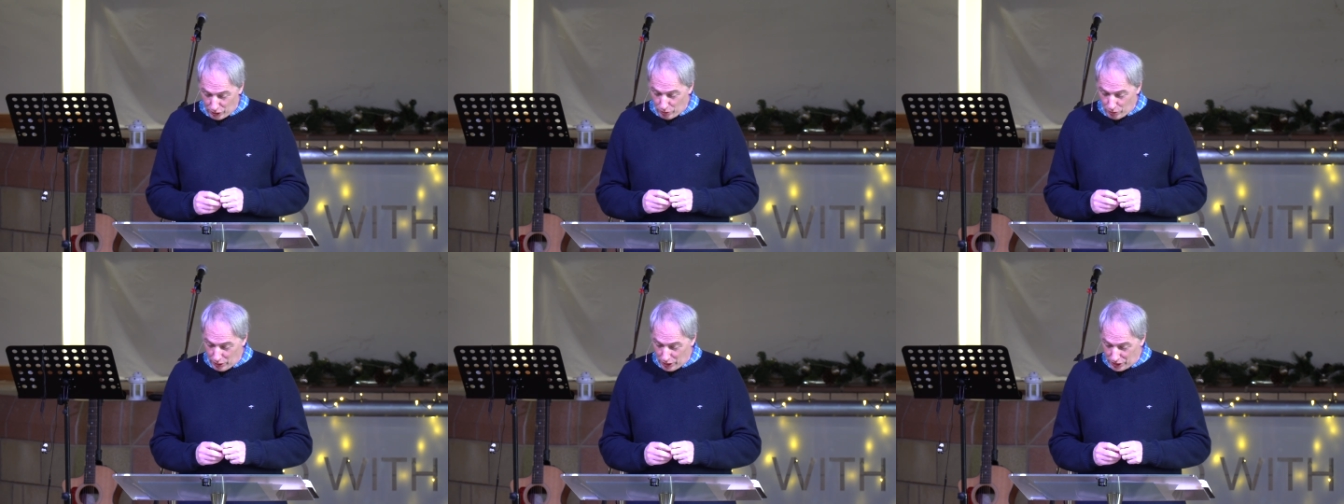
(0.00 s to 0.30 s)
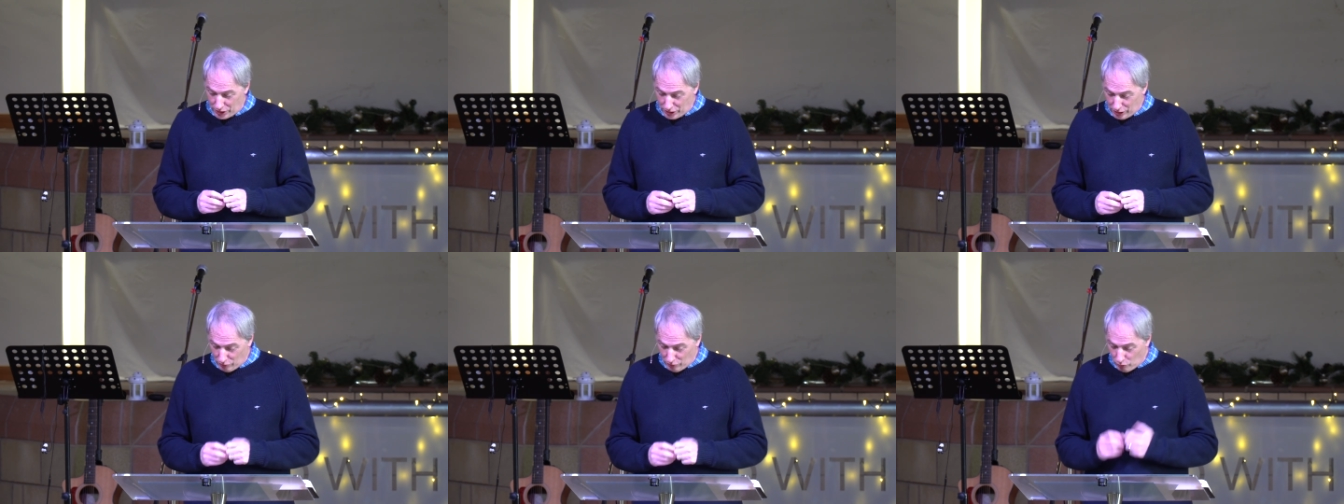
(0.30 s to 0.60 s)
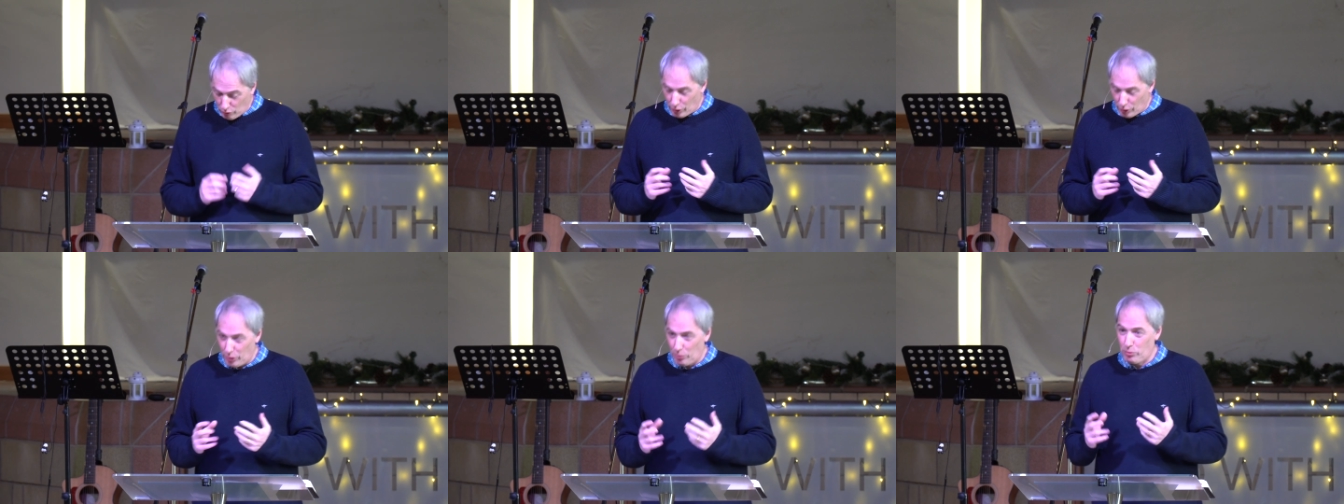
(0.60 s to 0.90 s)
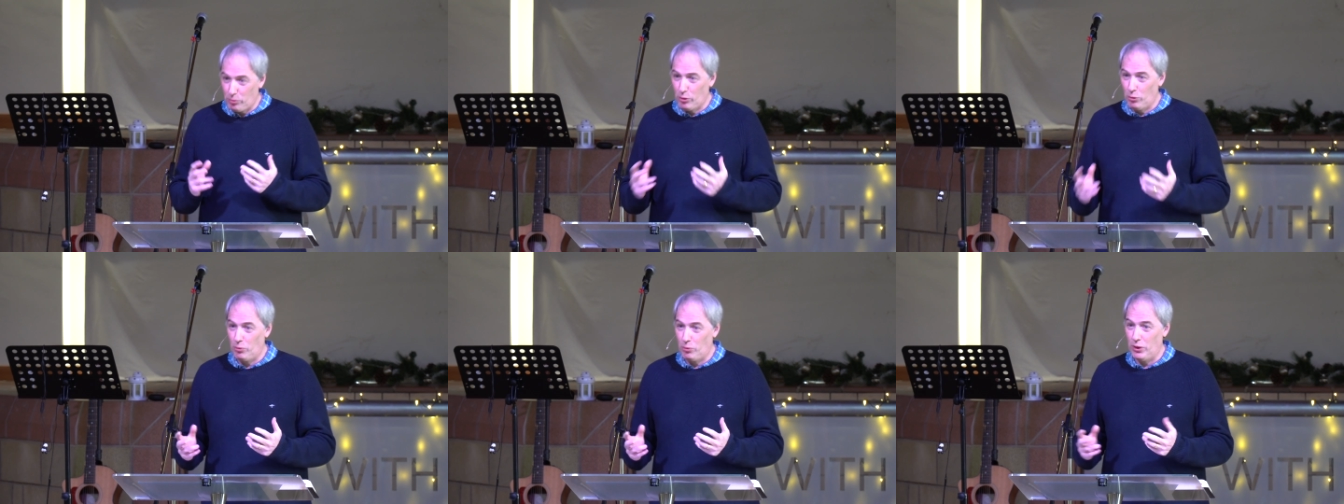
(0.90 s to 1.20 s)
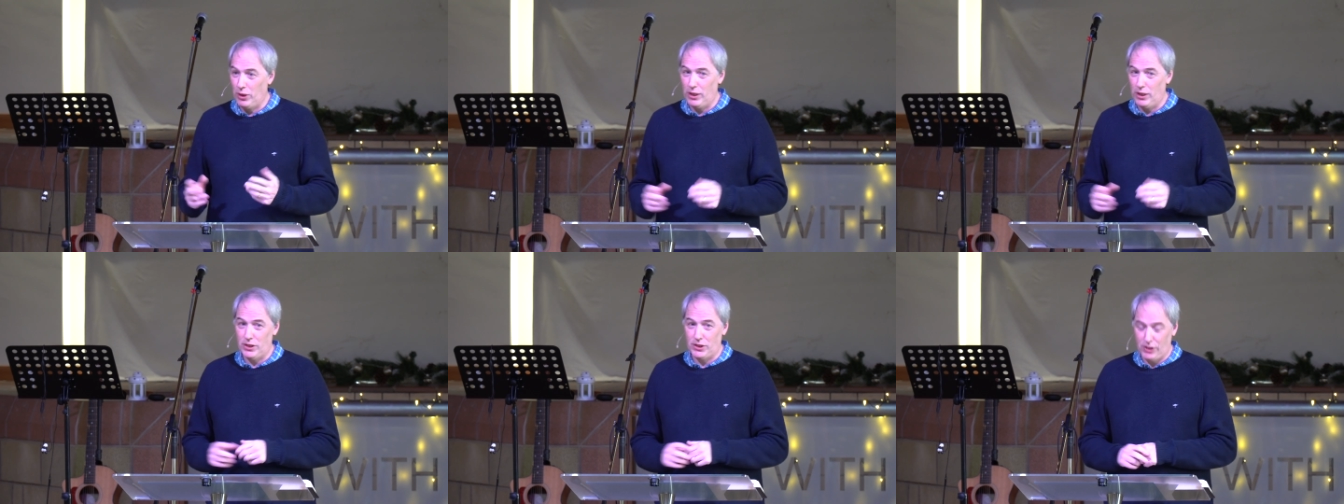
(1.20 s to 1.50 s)
question of what an
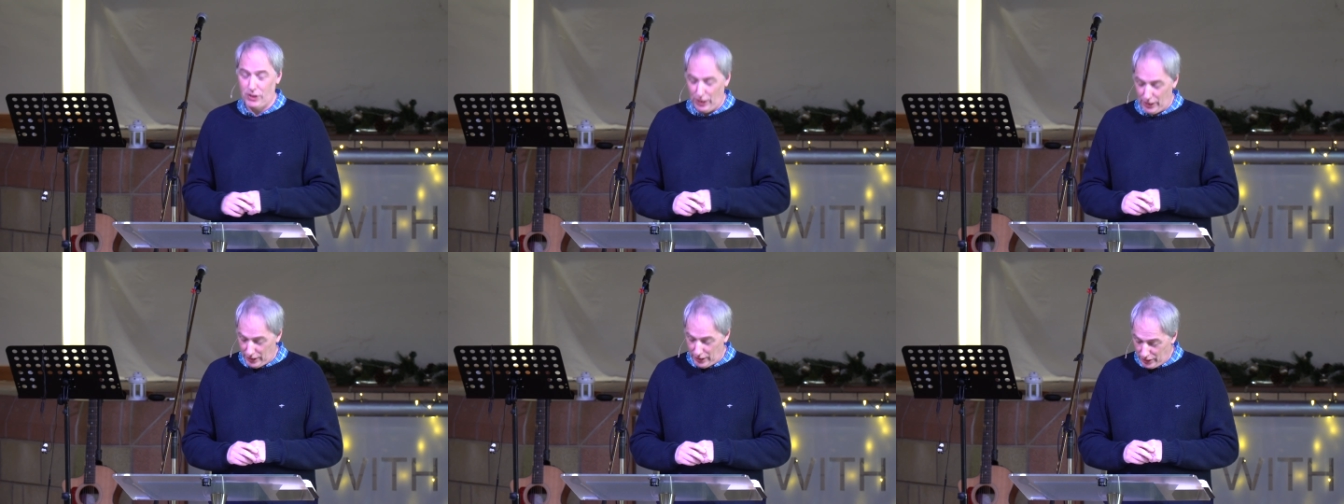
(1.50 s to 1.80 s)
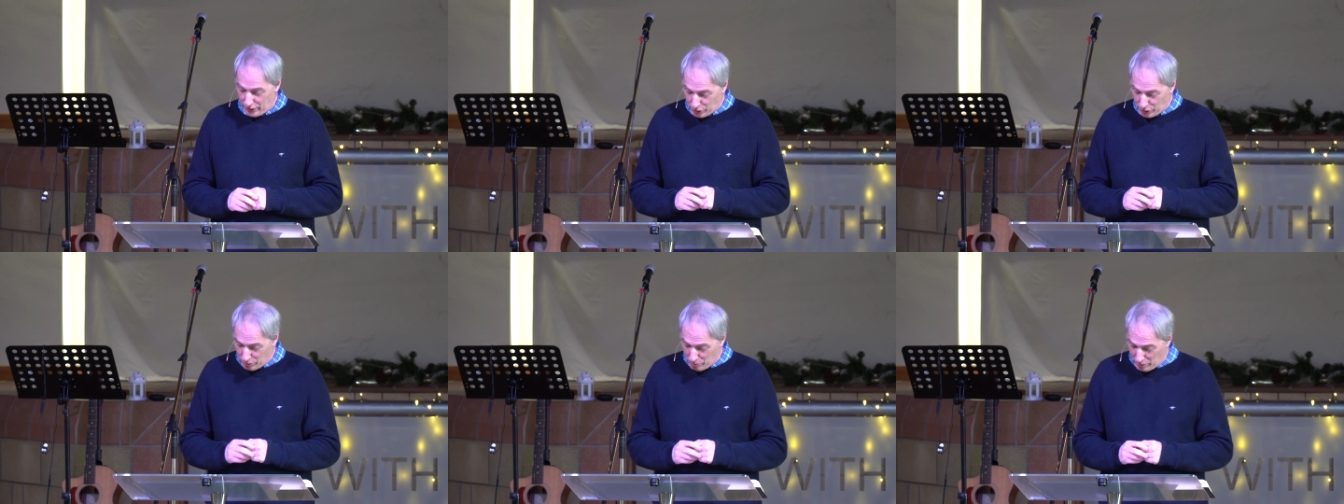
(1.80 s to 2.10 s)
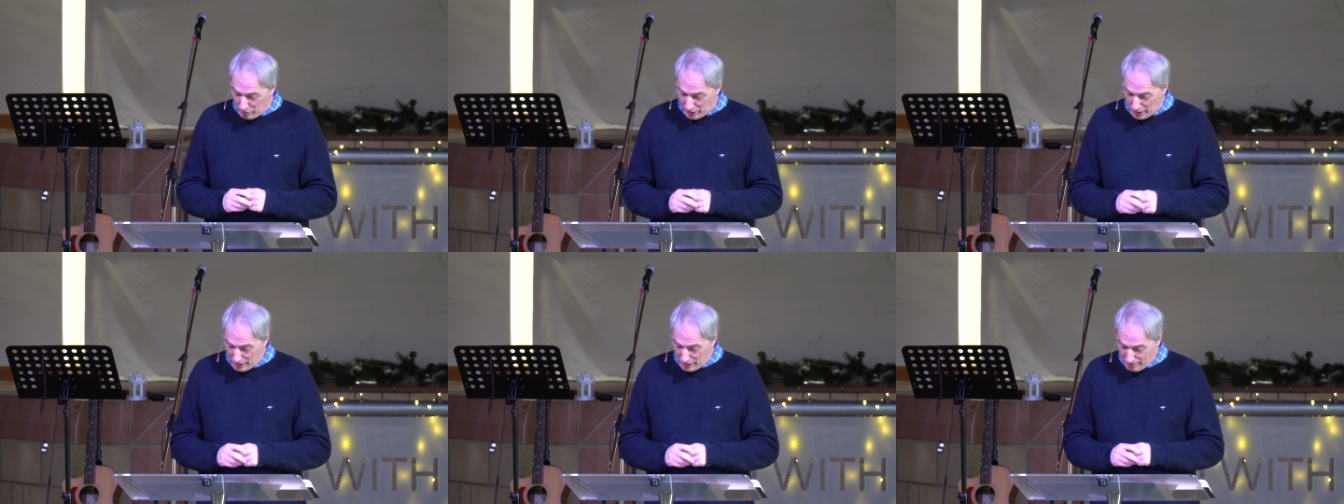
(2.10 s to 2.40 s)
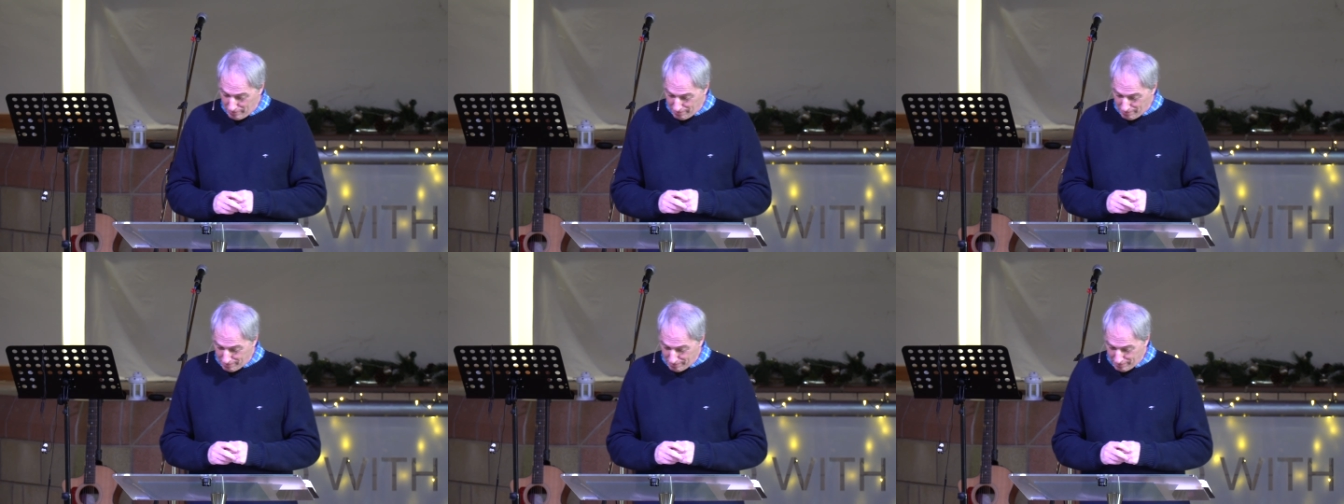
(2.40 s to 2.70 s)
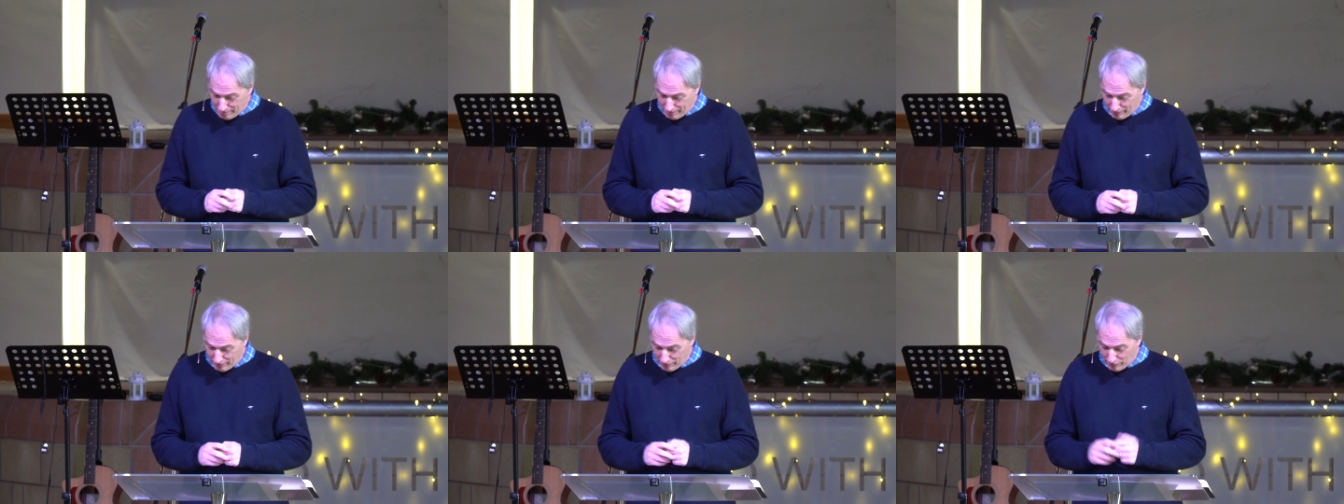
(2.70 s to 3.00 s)
appropriate aesthetic should be
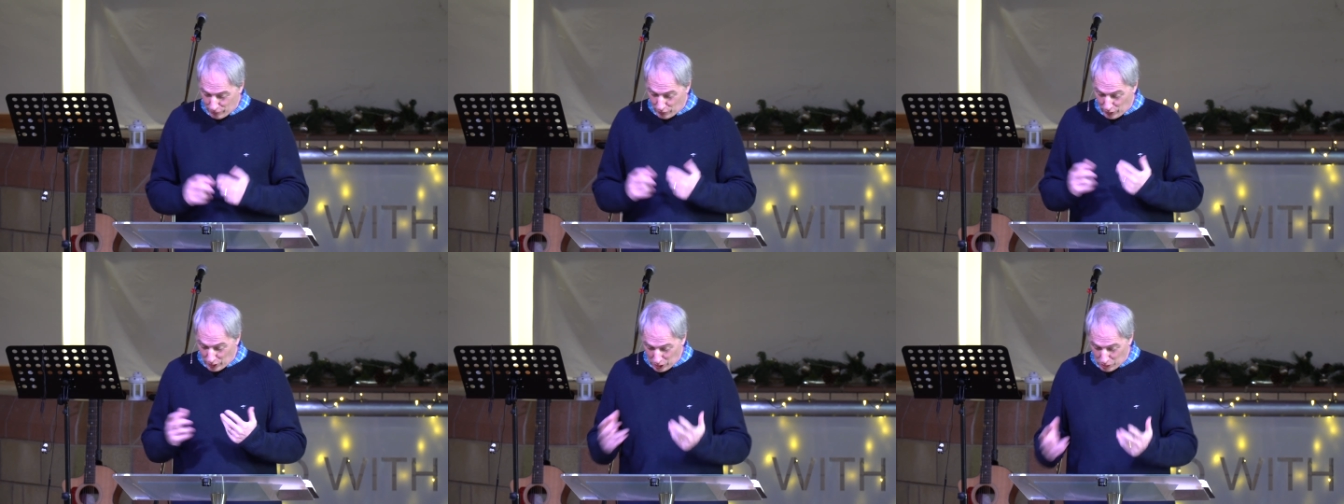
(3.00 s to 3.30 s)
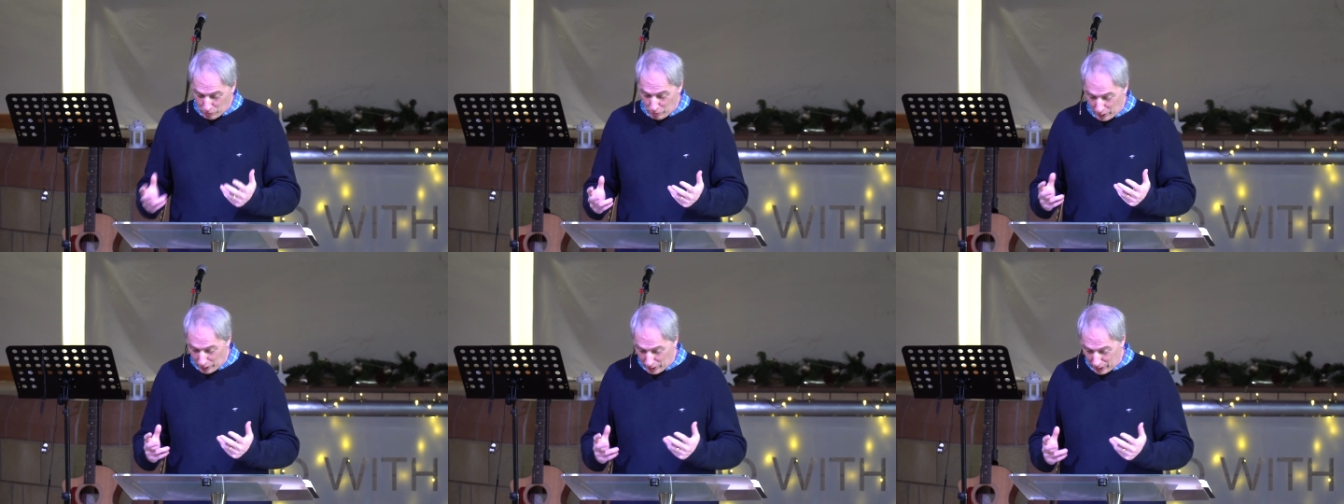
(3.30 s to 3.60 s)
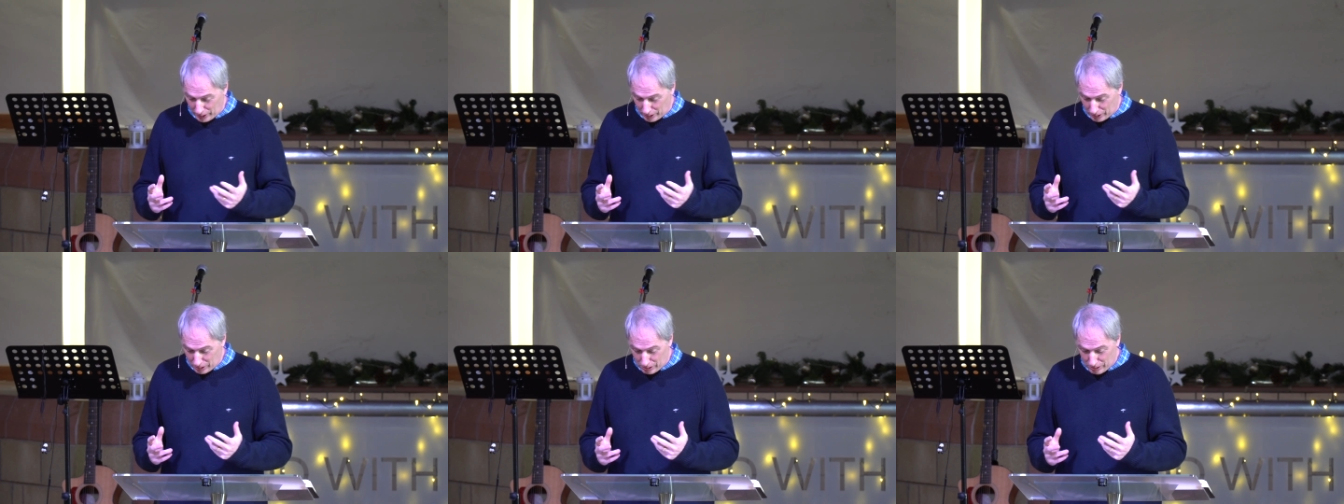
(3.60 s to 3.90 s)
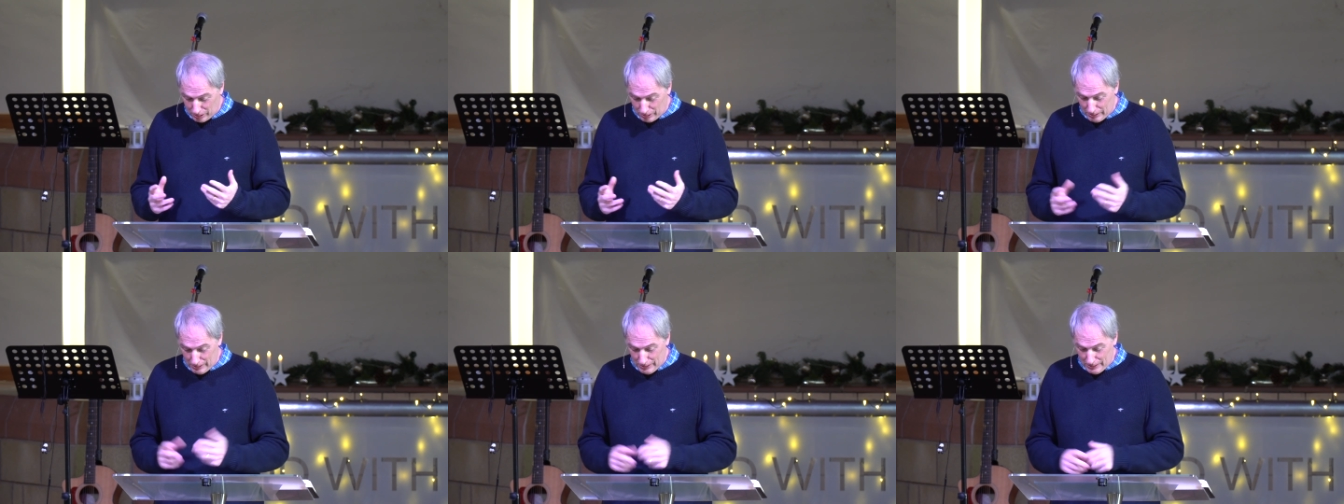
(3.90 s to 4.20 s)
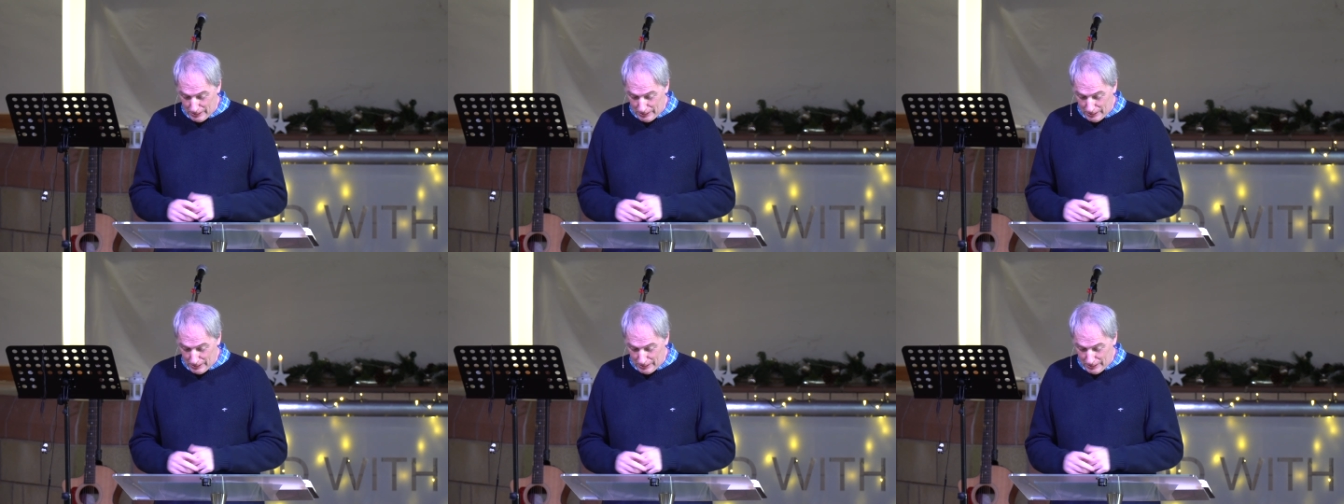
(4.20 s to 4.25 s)
for these buildings.